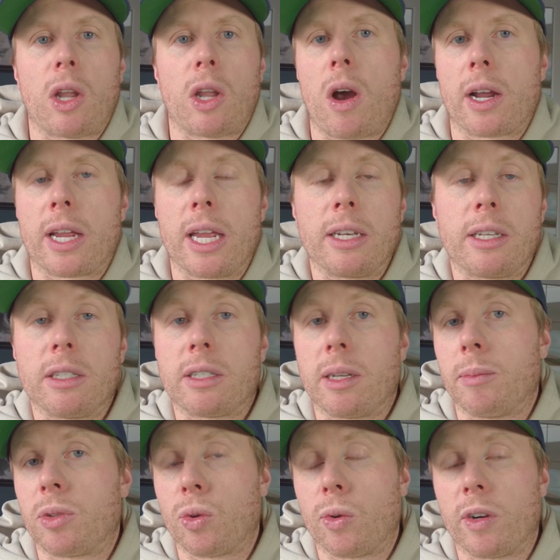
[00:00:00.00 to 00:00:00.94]
lock into
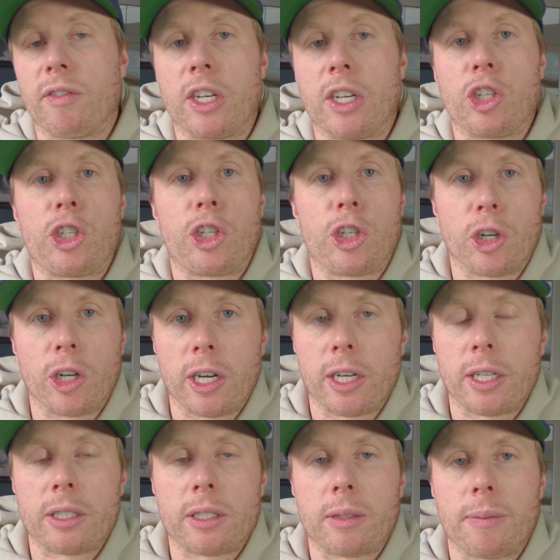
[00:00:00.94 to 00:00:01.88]
some sort of
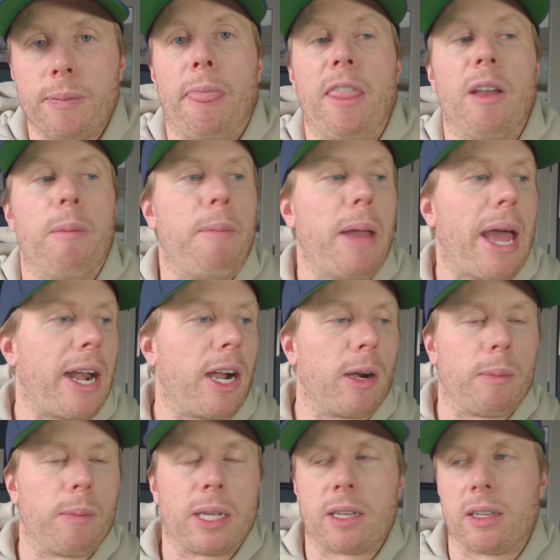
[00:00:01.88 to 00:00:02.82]
insurance, the
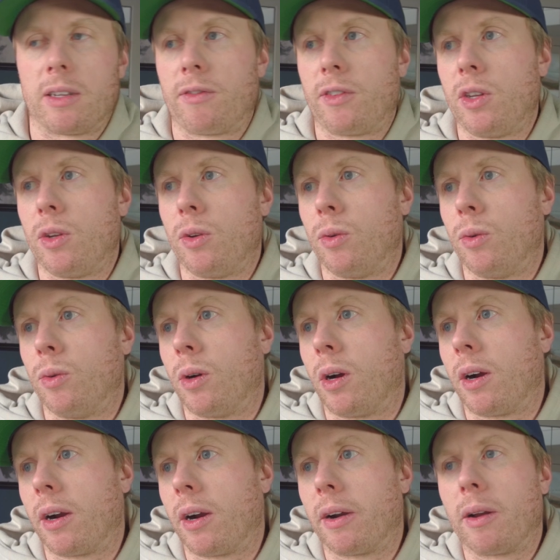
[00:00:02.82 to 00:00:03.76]
better, because if you
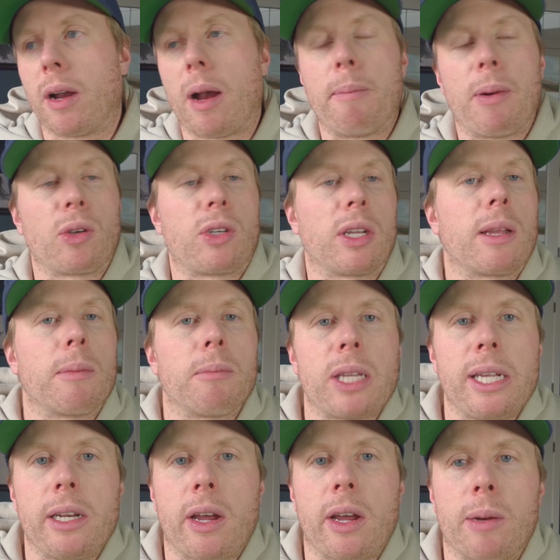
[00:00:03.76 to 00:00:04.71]
are about to
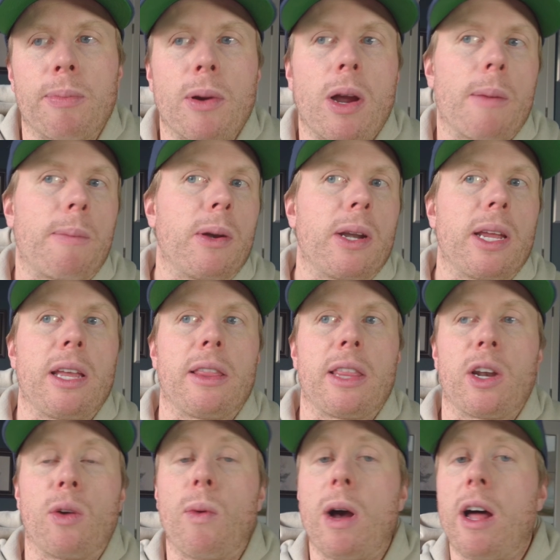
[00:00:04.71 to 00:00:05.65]
complete on a property and
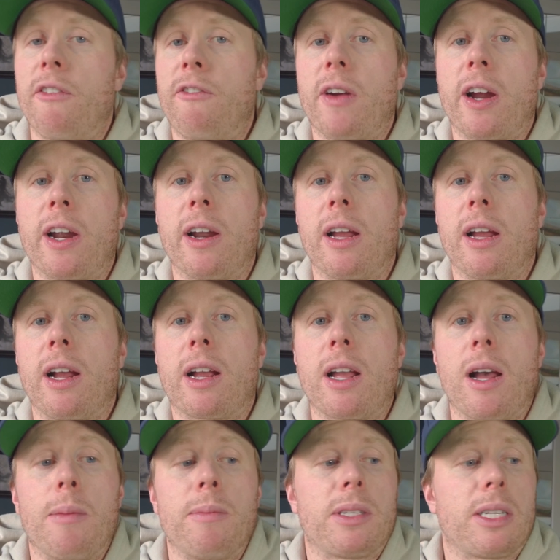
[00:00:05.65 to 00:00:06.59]
then a wildfire
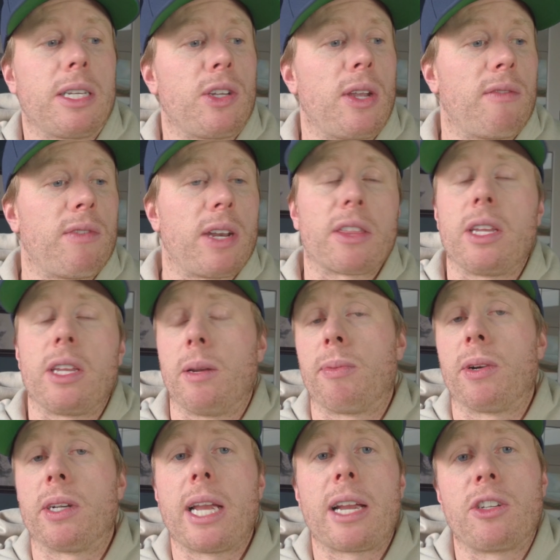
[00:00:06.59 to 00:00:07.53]
comes and you have nothing to
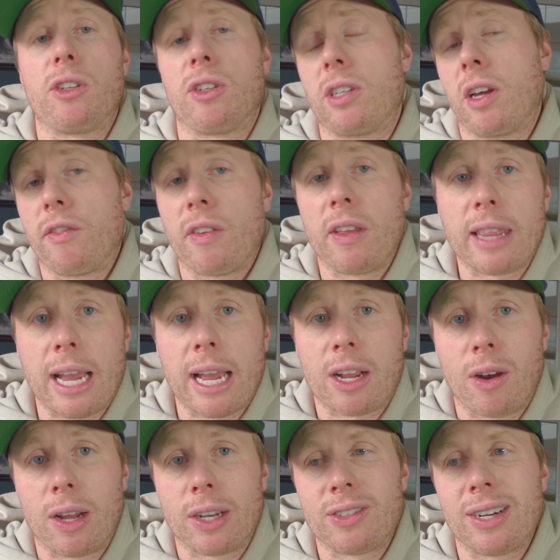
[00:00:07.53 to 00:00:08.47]
protect yourself in that
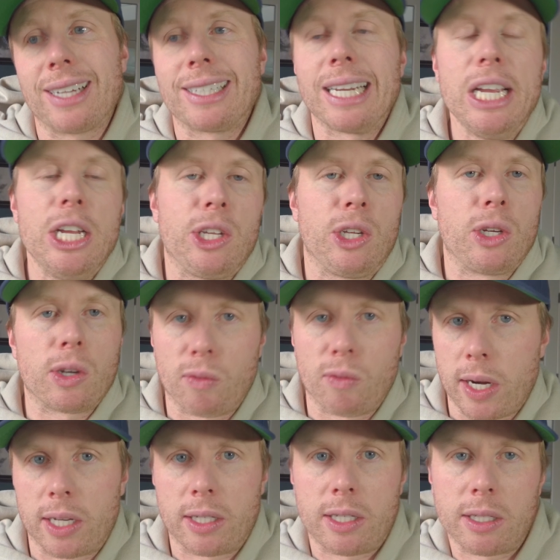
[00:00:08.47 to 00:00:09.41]
contract, you could
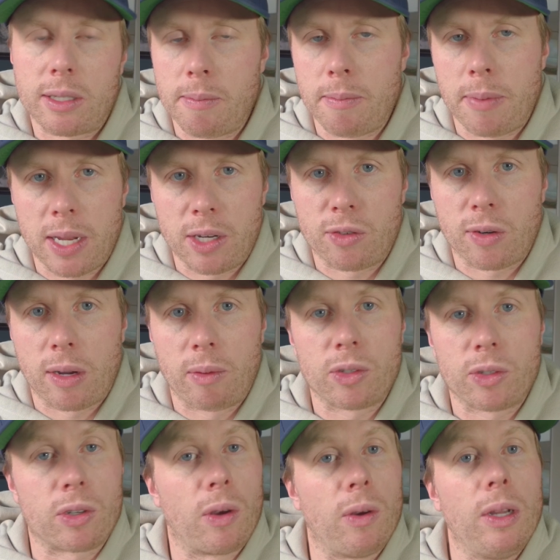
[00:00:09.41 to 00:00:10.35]
run into some big trouble.
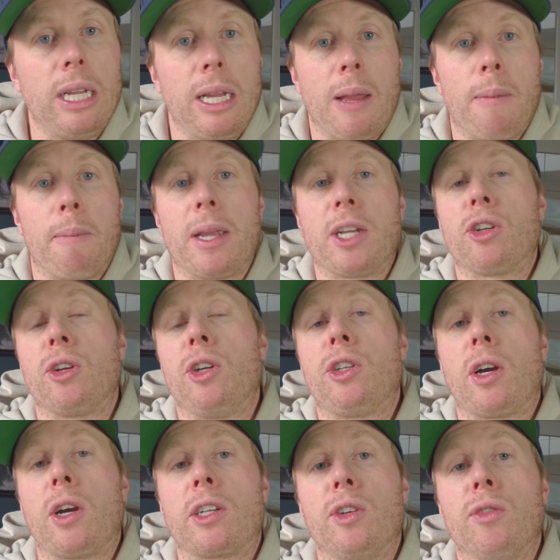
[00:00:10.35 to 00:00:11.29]
So make sure you
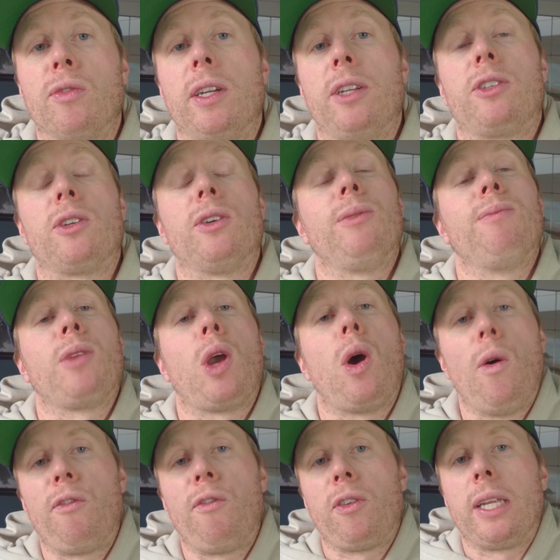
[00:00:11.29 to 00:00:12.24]
talk to your realtor.
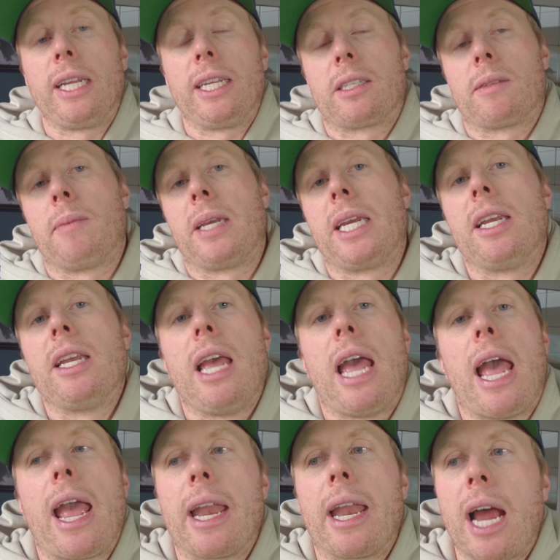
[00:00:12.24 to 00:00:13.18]
Hopefully it's me,
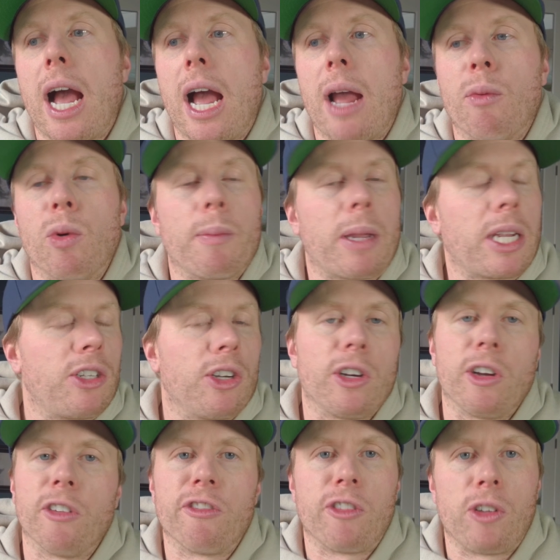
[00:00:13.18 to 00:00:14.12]
and I will make sure
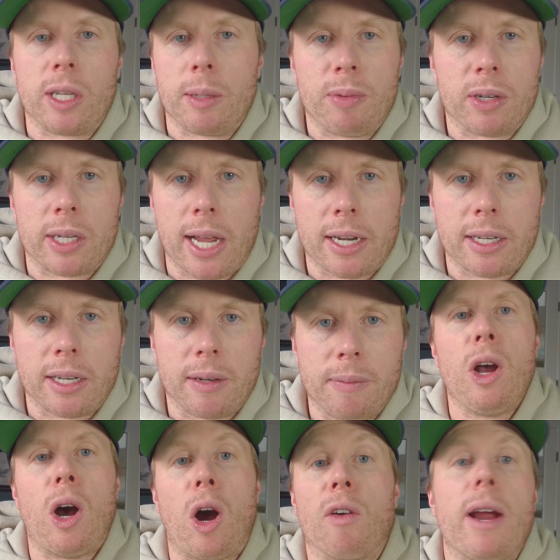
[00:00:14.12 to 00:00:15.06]
you're fully protected.
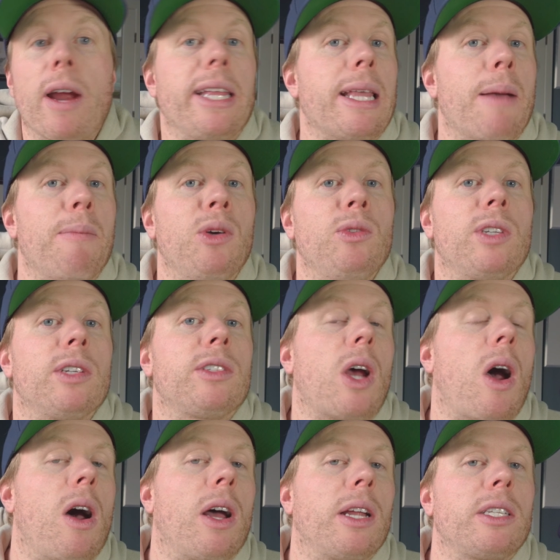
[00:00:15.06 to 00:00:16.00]
All right, that moves us
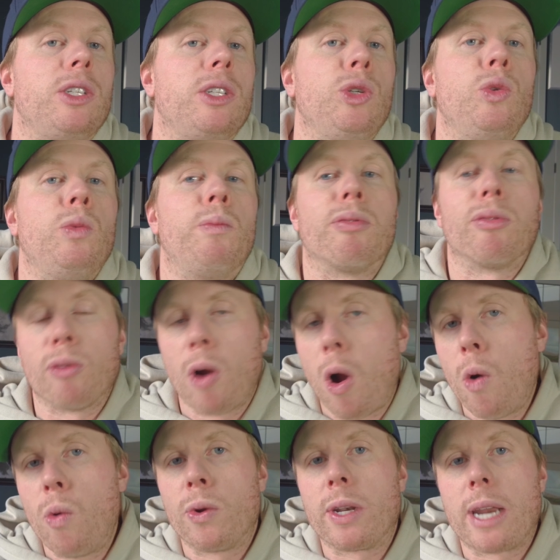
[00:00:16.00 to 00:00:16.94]
on to
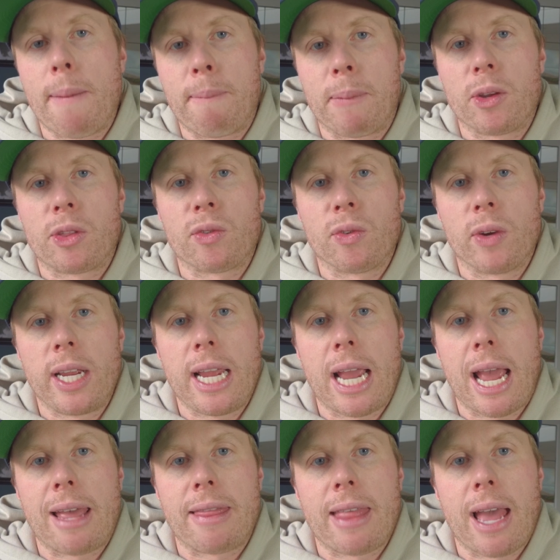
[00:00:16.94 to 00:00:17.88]
pro number 3,
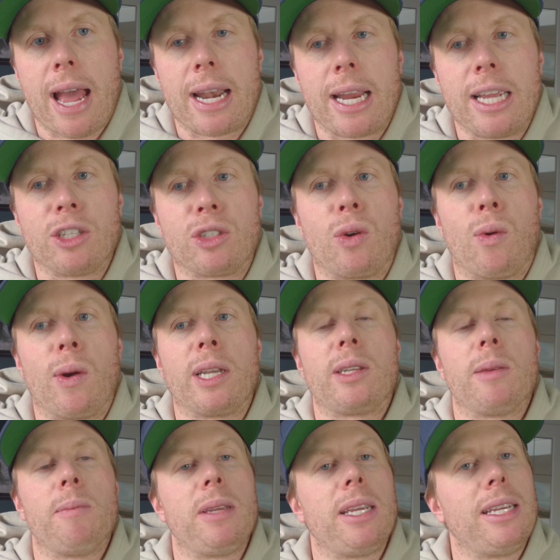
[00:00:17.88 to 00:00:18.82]
and that is going
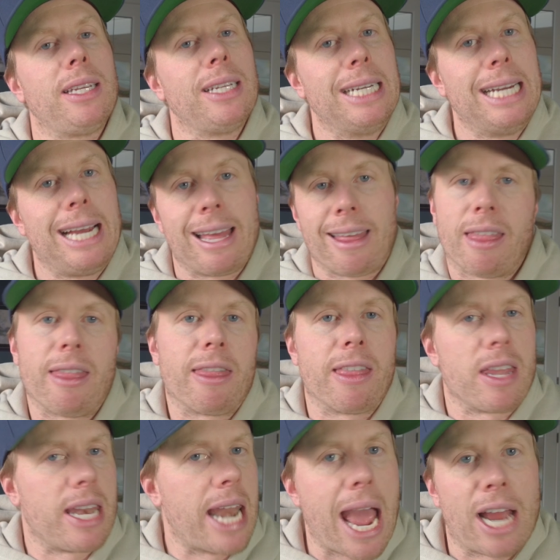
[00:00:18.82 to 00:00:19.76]
to be
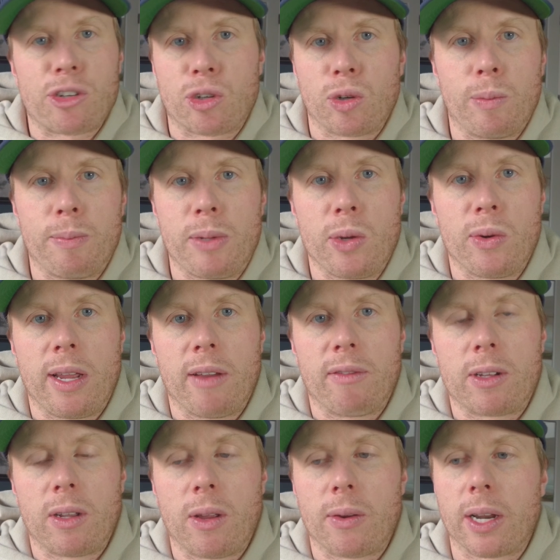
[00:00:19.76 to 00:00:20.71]
the natural beauty of
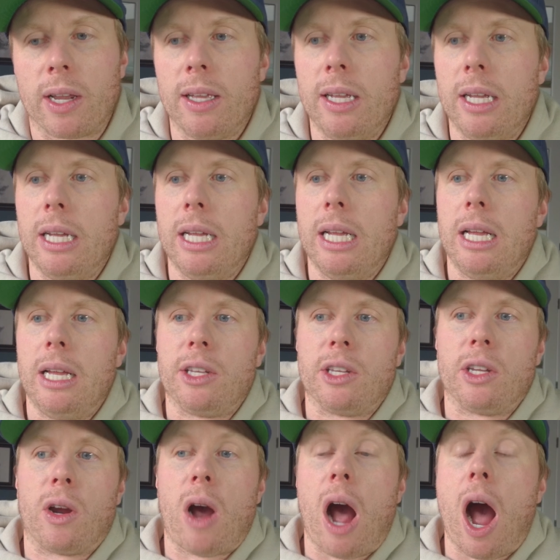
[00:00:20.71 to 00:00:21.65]
Kelowna.
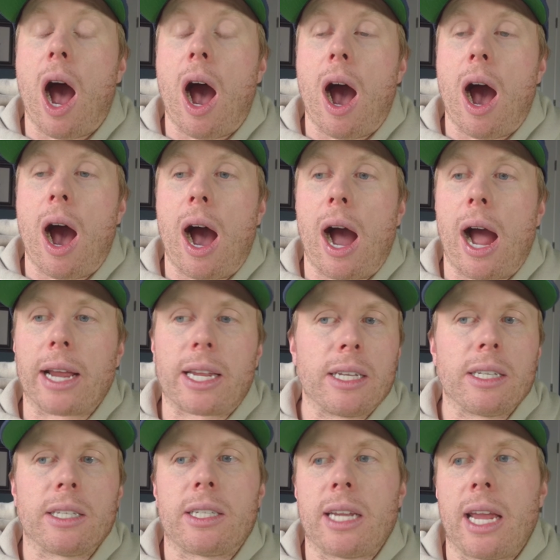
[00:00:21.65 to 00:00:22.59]
You know, I
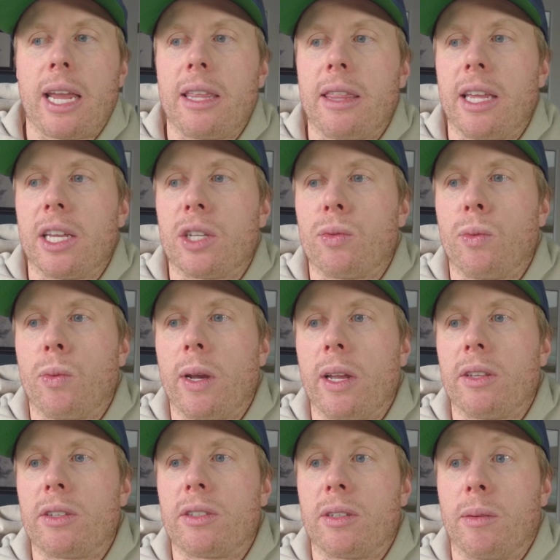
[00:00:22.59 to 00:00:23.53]
can say this
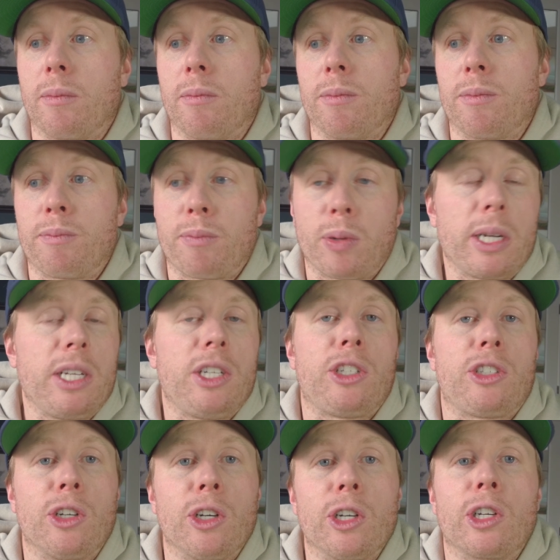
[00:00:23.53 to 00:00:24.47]
with some pretty
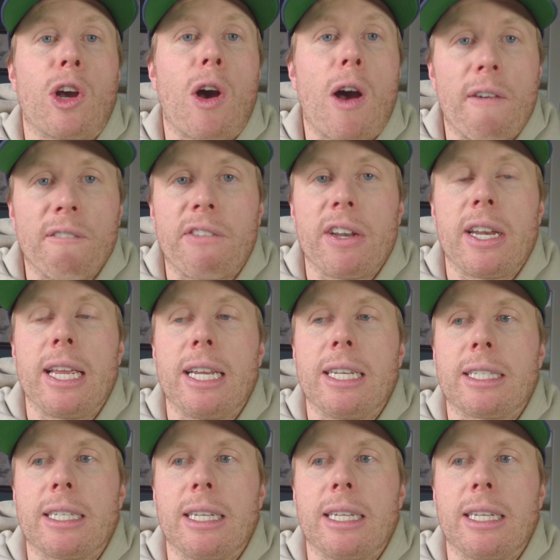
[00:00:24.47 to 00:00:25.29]
stern confidence,